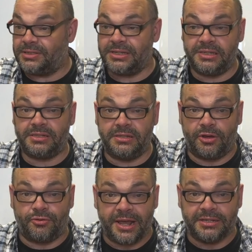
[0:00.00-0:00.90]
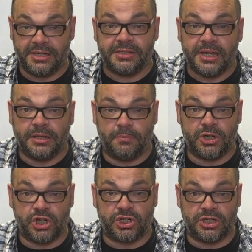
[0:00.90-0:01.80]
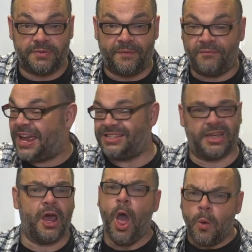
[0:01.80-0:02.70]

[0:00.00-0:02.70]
This is the craziest thing that magicians have invented.